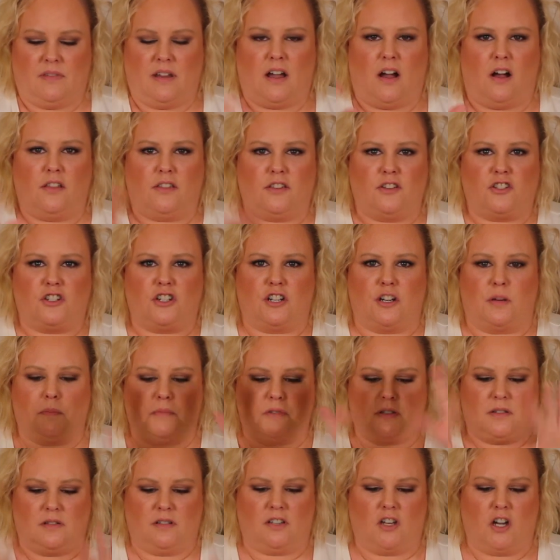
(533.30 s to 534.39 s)
All the
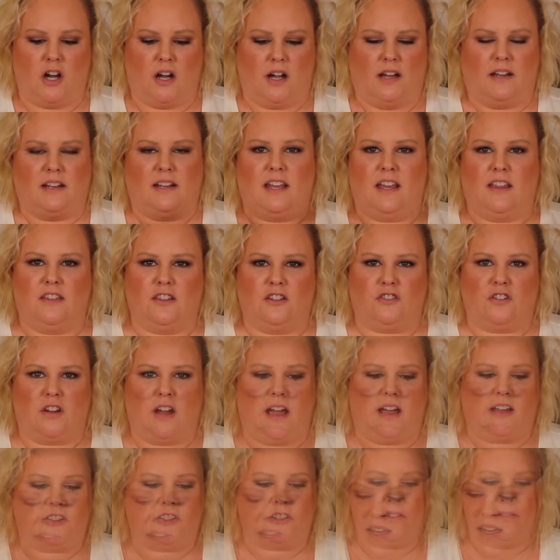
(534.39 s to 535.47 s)
germs gone in the
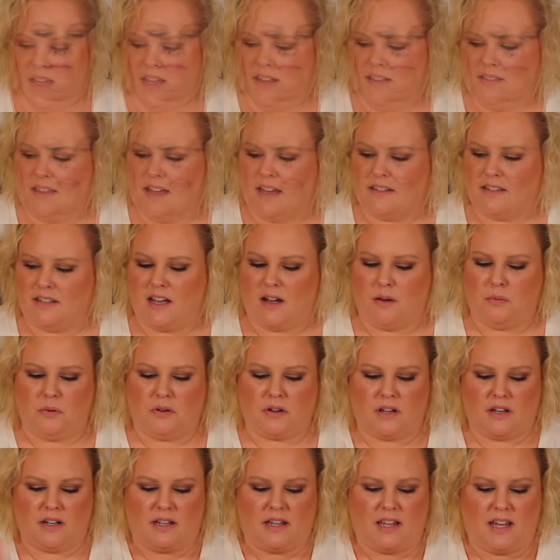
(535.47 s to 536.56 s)
trash. That's how we're
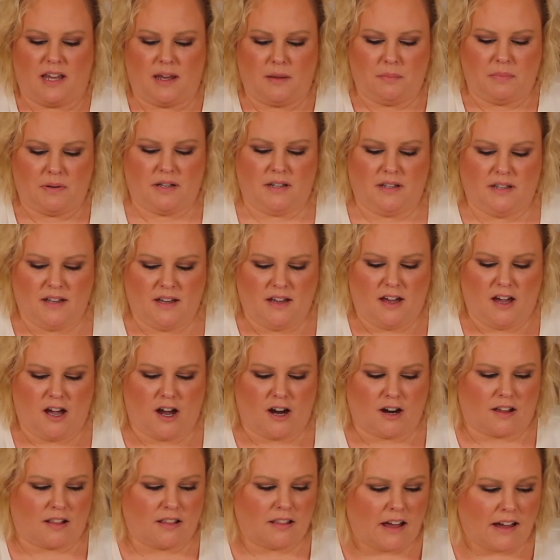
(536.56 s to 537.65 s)
going to keep
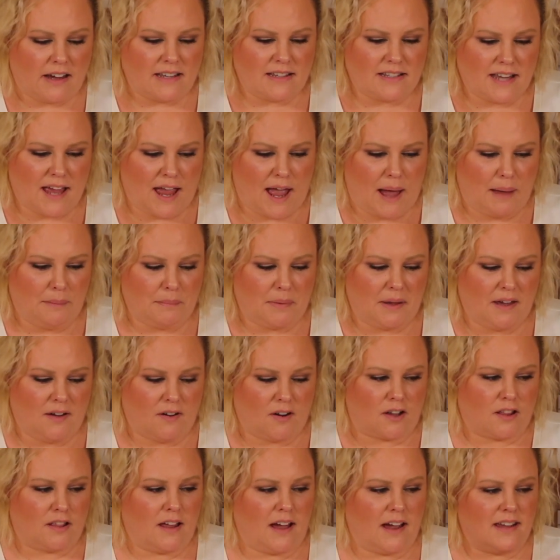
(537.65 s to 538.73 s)
our clients happy, our
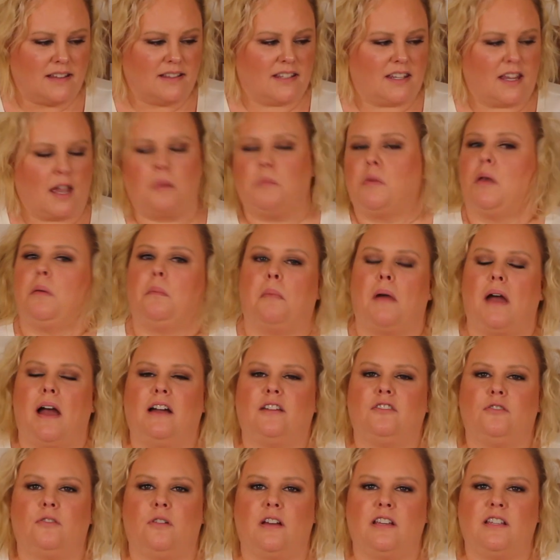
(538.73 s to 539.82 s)
clients coming
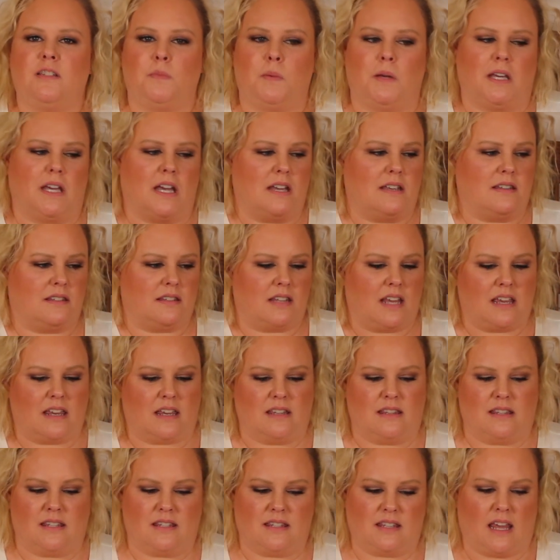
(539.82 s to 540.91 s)
back to us because they
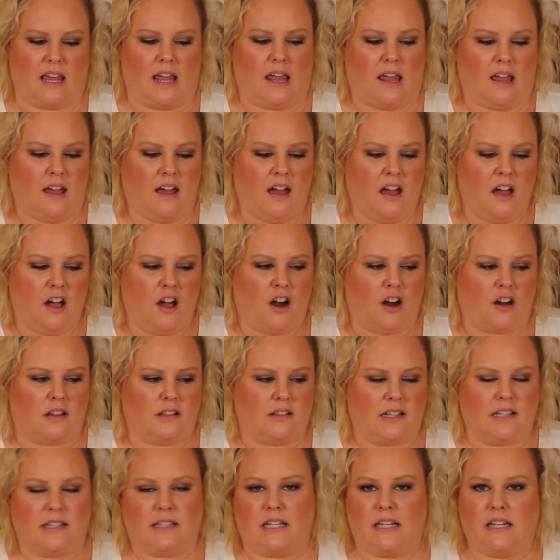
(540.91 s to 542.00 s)
can see our
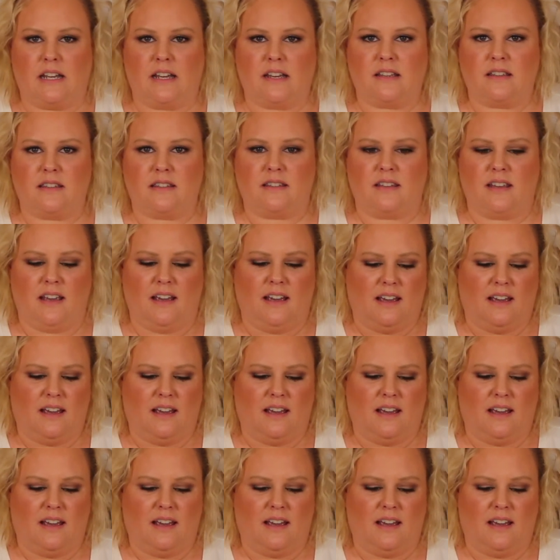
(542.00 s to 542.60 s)
cleanliness.